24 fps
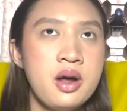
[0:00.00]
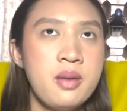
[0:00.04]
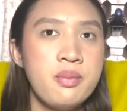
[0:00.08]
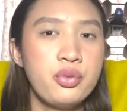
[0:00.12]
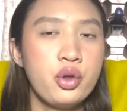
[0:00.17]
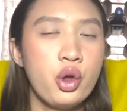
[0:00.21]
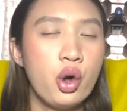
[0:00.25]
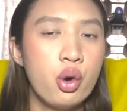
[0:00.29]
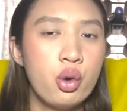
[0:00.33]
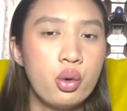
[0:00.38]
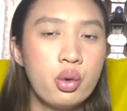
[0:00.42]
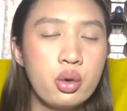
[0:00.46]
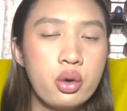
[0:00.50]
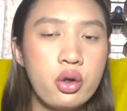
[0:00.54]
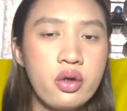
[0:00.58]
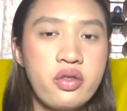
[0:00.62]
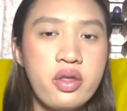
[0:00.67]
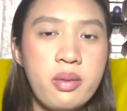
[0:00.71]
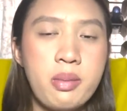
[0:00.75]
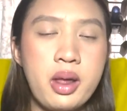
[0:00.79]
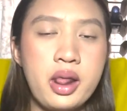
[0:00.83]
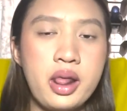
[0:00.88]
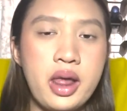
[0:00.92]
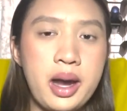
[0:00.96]
all of
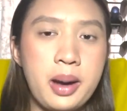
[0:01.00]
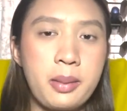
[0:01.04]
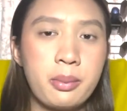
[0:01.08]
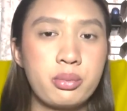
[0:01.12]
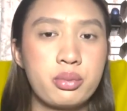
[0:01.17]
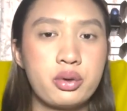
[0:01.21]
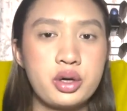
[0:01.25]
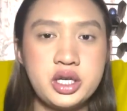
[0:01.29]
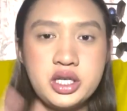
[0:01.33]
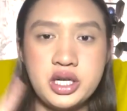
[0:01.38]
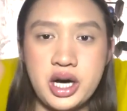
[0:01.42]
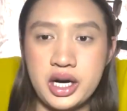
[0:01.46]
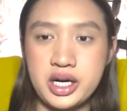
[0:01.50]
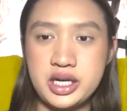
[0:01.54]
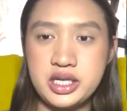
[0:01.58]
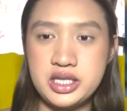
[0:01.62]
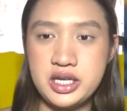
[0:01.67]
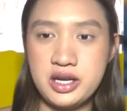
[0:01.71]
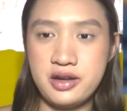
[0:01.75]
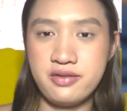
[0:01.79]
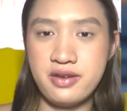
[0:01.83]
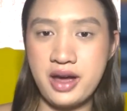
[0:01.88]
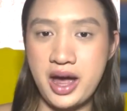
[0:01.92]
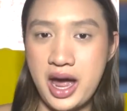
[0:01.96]
them are like
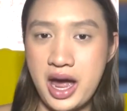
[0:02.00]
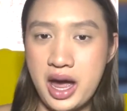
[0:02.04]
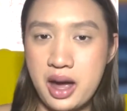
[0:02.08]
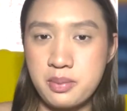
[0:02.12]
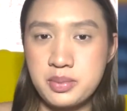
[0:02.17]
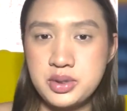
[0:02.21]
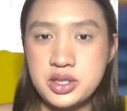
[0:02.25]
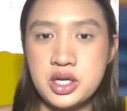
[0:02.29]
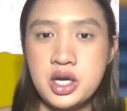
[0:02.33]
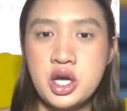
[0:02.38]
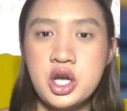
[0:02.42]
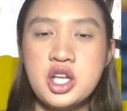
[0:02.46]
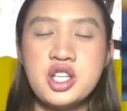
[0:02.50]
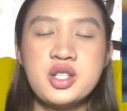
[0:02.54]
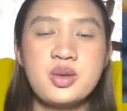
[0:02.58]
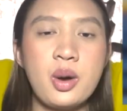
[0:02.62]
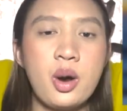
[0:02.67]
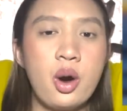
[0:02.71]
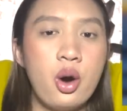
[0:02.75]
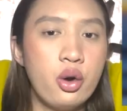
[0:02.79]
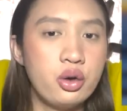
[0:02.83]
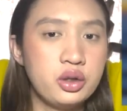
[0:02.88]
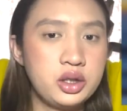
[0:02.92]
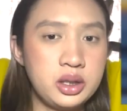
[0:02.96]
productive apps, so I
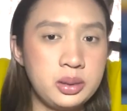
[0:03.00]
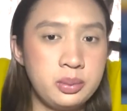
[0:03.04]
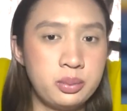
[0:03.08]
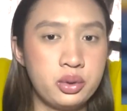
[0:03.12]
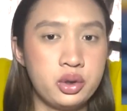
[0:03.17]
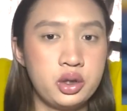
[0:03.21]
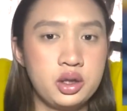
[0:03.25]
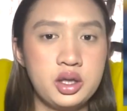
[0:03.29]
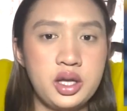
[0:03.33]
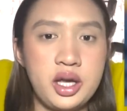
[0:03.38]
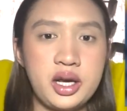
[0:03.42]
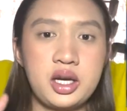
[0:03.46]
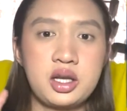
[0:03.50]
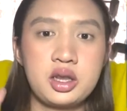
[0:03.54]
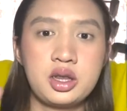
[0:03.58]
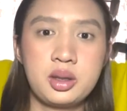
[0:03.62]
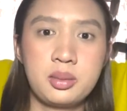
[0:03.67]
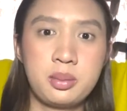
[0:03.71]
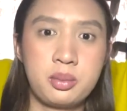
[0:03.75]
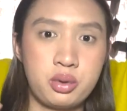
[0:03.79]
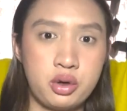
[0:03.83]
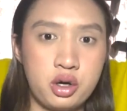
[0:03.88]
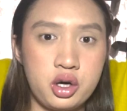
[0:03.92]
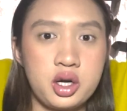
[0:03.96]
only put like the
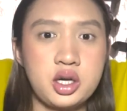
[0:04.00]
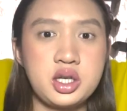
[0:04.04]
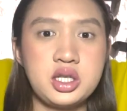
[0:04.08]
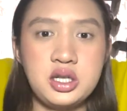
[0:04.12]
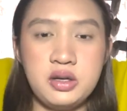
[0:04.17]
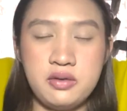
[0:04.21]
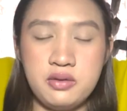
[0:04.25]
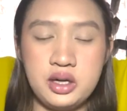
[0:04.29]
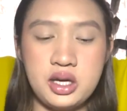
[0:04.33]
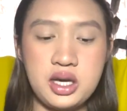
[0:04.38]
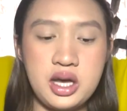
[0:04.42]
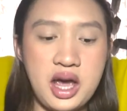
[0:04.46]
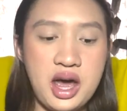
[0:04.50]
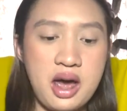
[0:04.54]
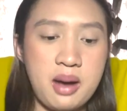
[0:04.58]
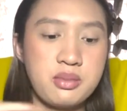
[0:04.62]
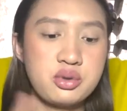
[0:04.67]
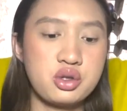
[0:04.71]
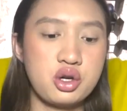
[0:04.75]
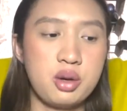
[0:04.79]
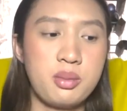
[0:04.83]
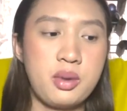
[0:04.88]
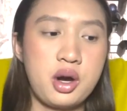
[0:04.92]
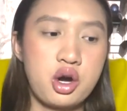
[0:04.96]
productivity
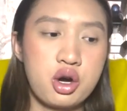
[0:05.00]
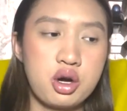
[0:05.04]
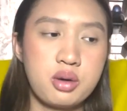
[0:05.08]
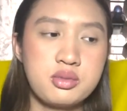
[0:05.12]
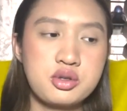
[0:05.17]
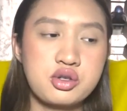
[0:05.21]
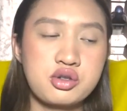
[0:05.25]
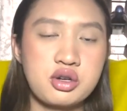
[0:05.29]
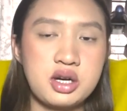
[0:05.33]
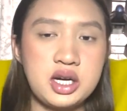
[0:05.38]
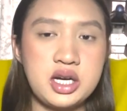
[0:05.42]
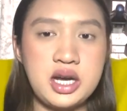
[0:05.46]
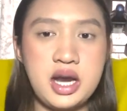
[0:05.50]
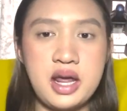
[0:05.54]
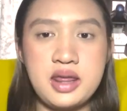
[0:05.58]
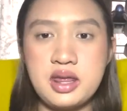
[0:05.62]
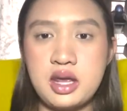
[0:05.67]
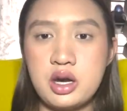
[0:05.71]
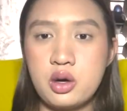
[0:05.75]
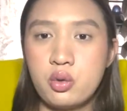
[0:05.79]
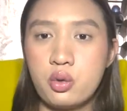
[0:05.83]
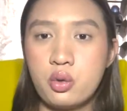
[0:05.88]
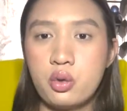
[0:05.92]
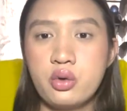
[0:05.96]
apps on my home screen, and then
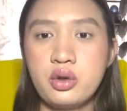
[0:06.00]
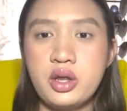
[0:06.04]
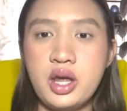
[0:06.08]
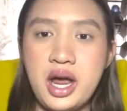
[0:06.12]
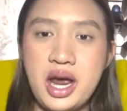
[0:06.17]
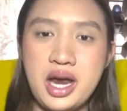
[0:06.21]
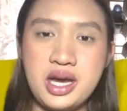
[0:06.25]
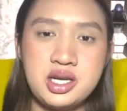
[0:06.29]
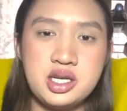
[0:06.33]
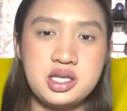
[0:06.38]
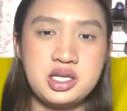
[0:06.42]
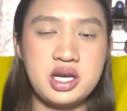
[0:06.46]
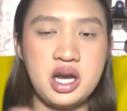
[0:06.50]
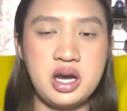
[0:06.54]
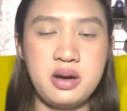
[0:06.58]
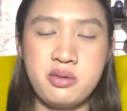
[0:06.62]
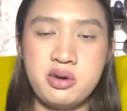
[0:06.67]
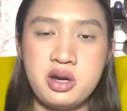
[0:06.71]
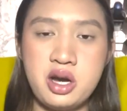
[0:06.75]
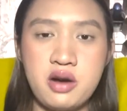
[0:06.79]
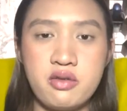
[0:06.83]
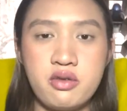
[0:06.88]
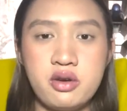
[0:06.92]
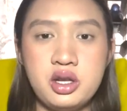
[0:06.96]
all the entertainment,
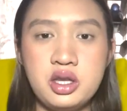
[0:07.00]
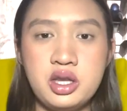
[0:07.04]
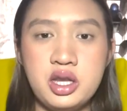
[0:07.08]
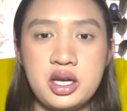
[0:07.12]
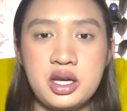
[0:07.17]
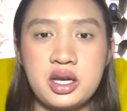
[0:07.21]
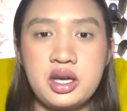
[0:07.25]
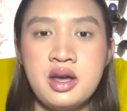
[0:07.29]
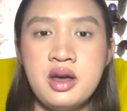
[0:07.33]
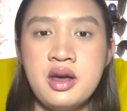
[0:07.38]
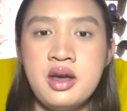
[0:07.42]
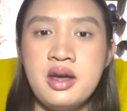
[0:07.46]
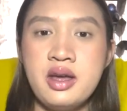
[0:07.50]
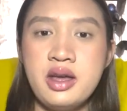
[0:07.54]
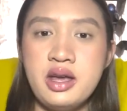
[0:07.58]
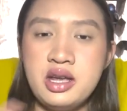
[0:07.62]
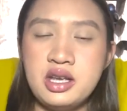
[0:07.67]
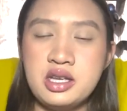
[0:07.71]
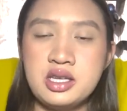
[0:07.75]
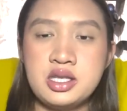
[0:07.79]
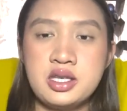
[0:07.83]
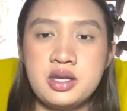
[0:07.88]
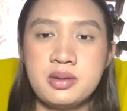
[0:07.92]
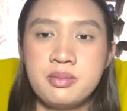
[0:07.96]
everything
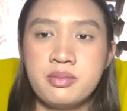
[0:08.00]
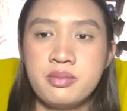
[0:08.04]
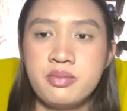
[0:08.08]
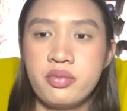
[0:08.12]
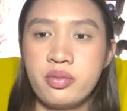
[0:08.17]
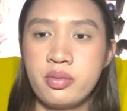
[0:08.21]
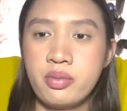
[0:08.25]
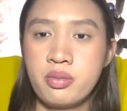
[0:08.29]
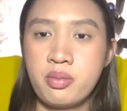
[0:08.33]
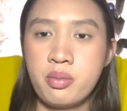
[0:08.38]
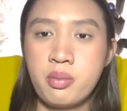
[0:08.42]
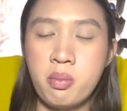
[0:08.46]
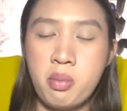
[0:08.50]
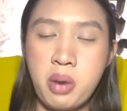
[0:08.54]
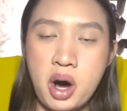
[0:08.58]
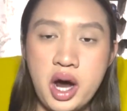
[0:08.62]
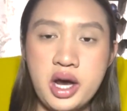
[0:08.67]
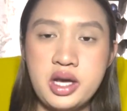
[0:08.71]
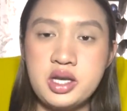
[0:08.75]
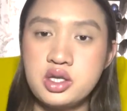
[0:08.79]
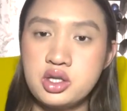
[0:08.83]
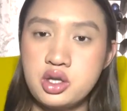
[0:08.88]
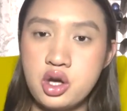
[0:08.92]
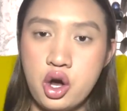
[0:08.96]
is by
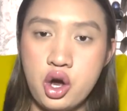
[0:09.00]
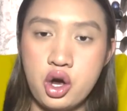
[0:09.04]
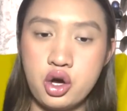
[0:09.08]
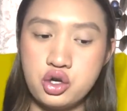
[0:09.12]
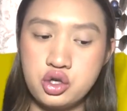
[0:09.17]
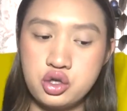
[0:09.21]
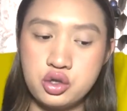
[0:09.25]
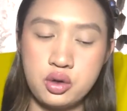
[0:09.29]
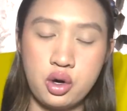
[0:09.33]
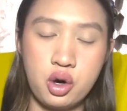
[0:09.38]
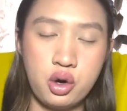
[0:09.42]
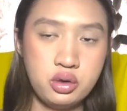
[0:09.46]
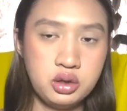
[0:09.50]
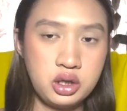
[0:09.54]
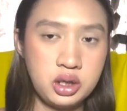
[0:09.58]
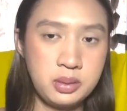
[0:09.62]
search, only